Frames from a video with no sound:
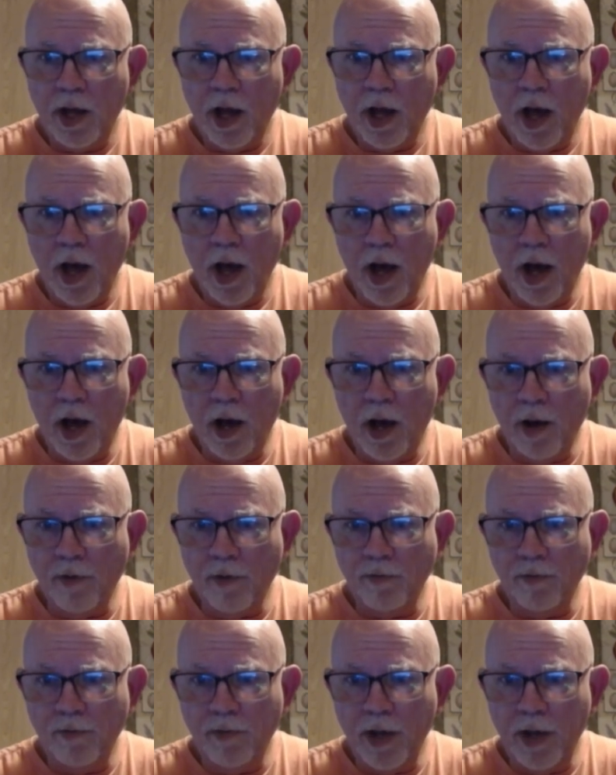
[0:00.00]

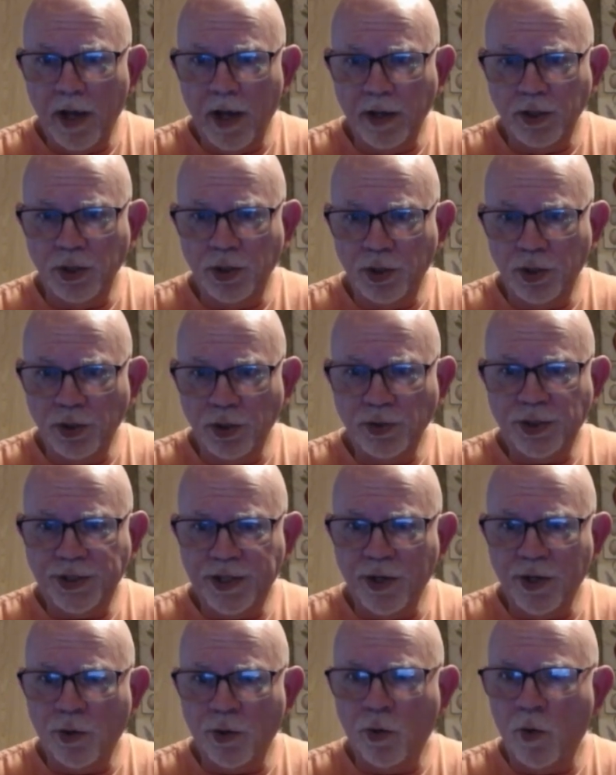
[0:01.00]
and you
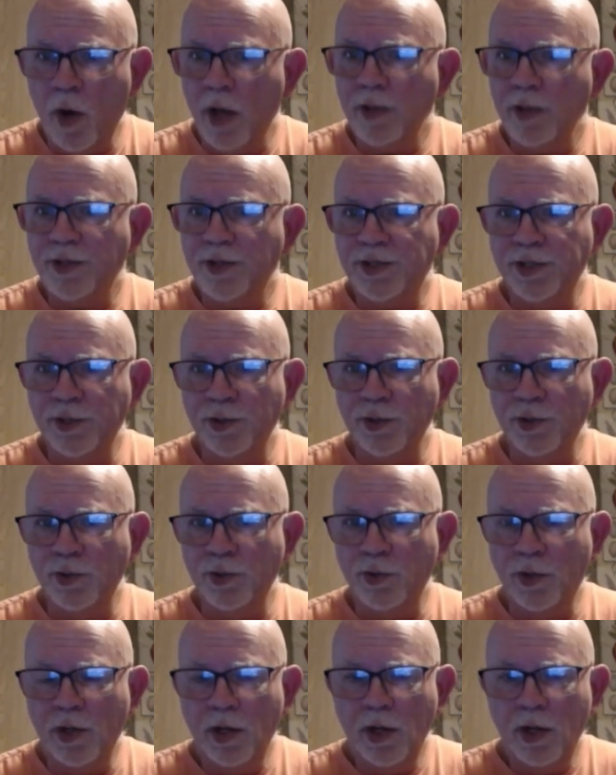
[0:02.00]
still want to
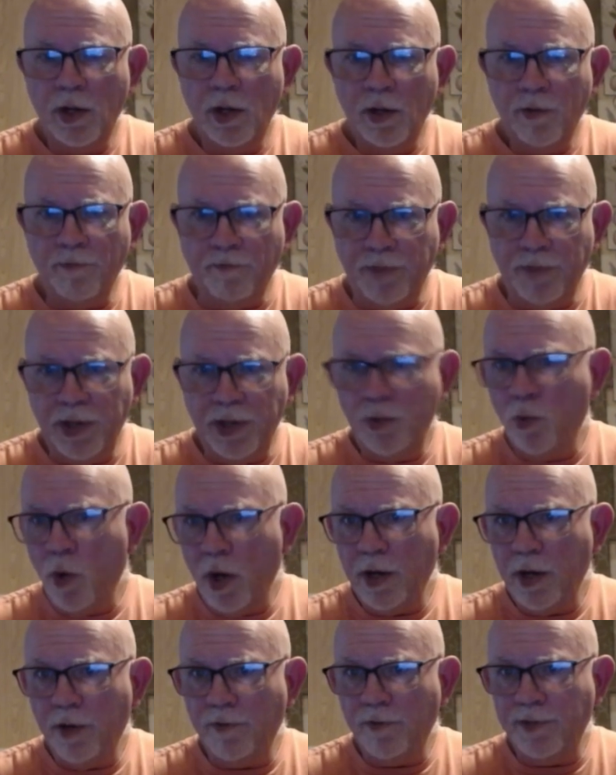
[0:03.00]
be one
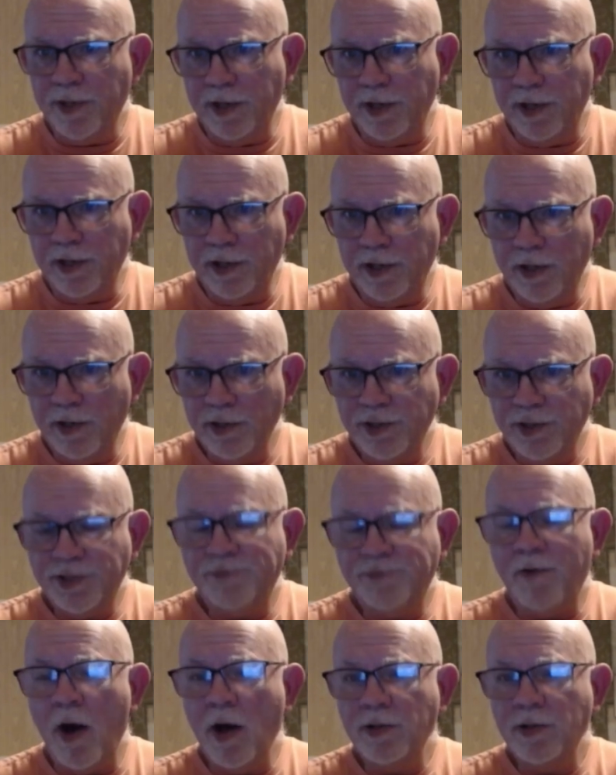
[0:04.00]
of the
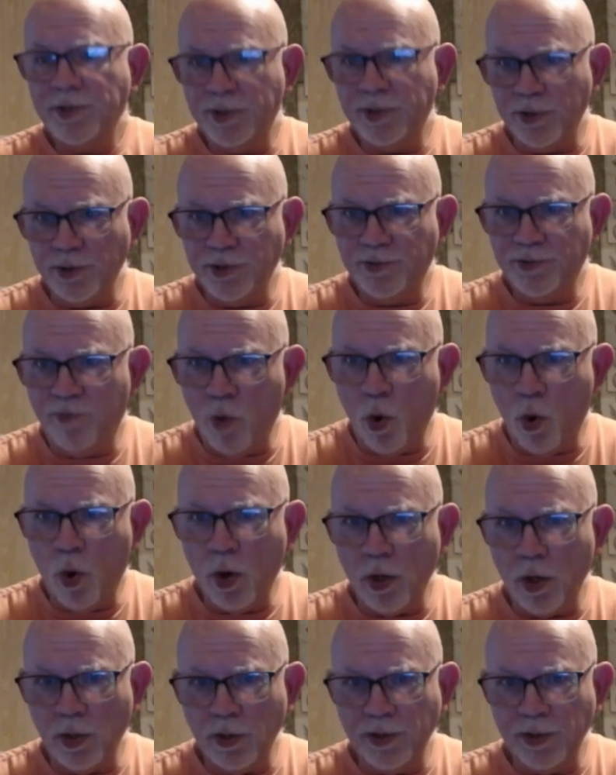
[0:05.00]
sponsors
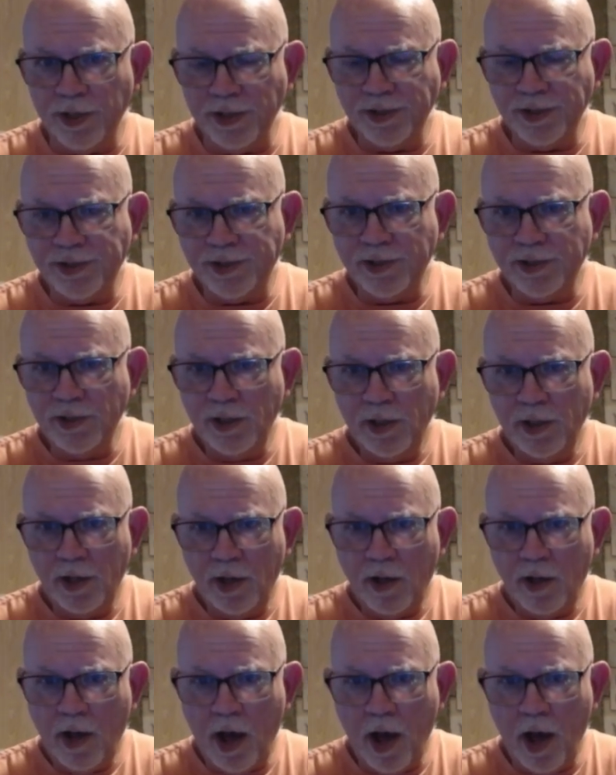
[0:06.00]
for this,
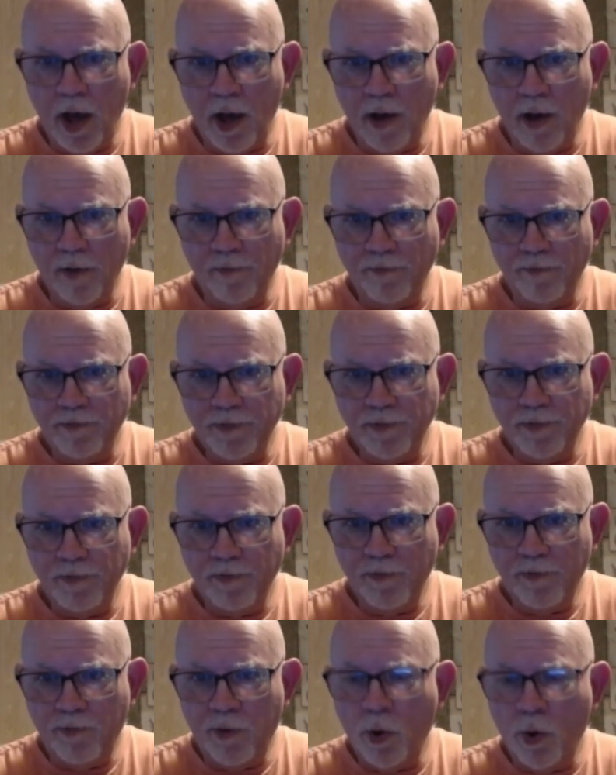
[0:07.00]

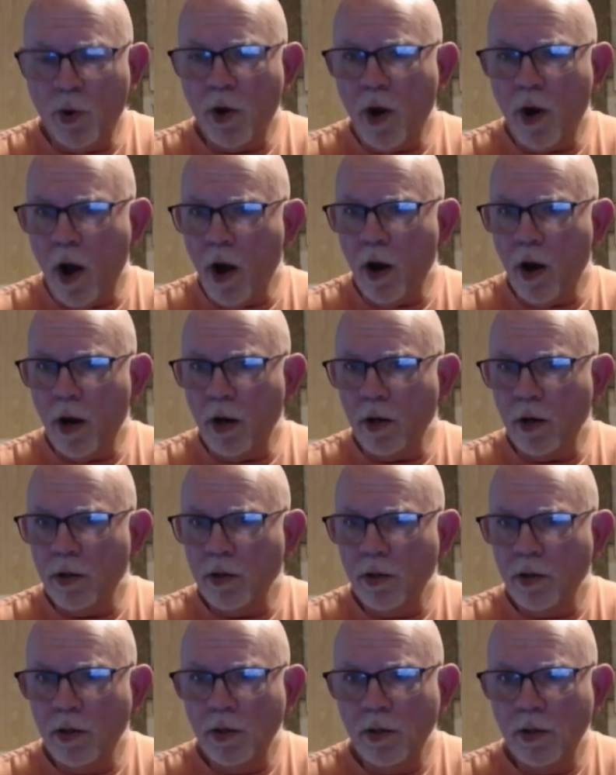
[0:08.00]
for our
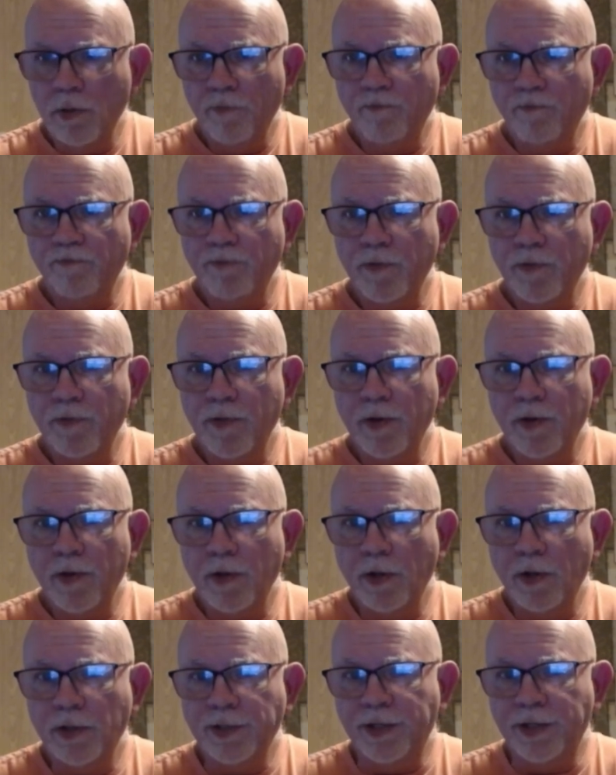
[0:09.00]

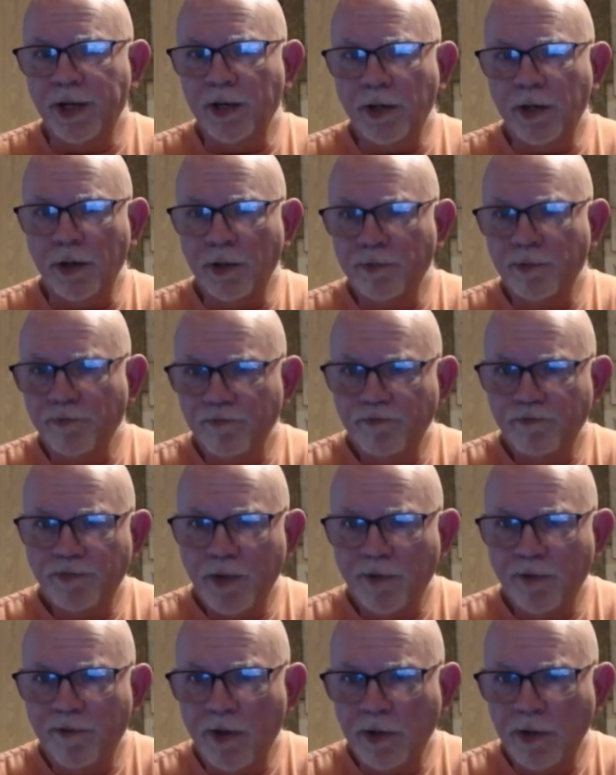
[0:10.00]
dinner
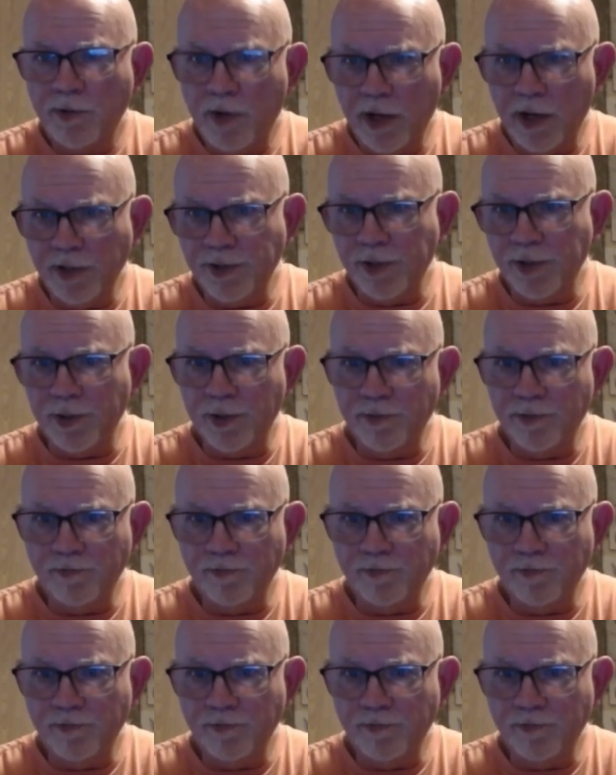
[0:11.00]
fundraiser,